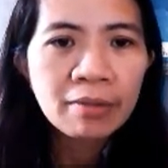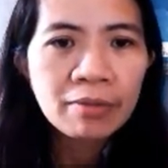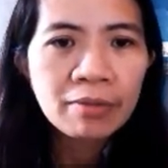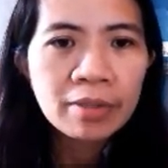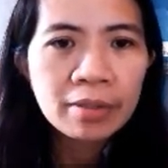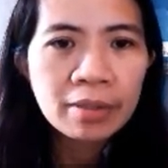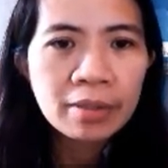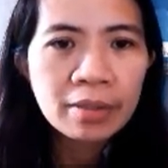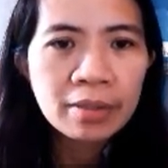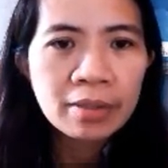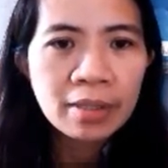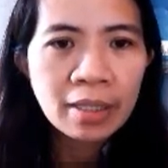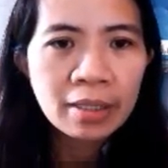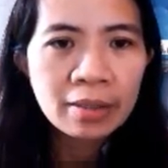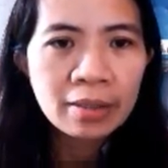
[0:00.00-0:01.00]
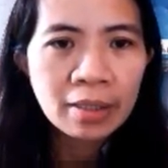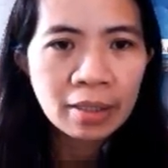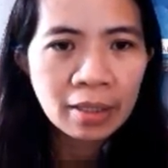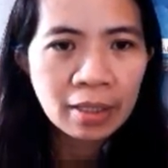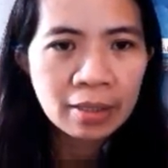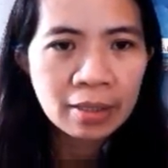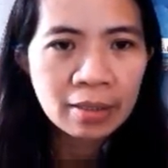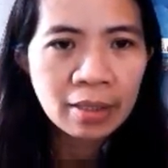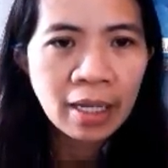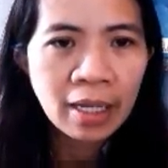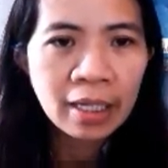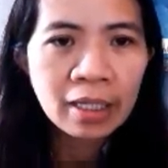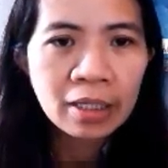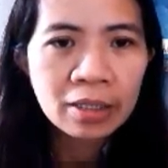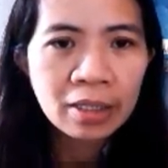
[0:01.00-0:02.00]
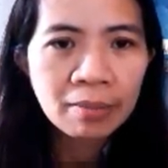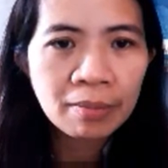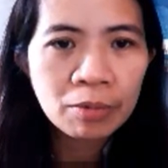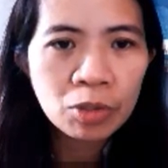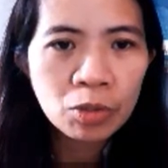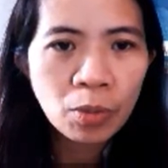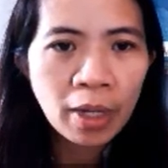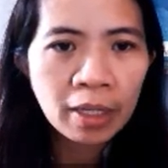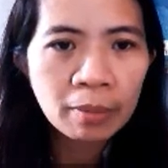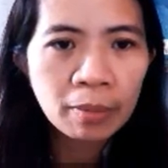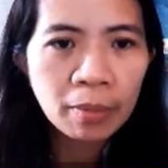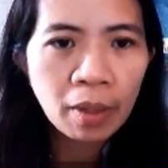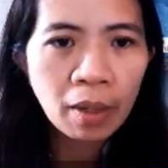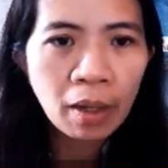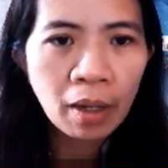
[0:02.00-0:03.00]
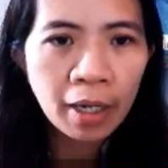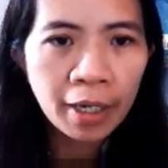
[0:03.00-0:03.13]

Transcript: 6, it is negative 12r.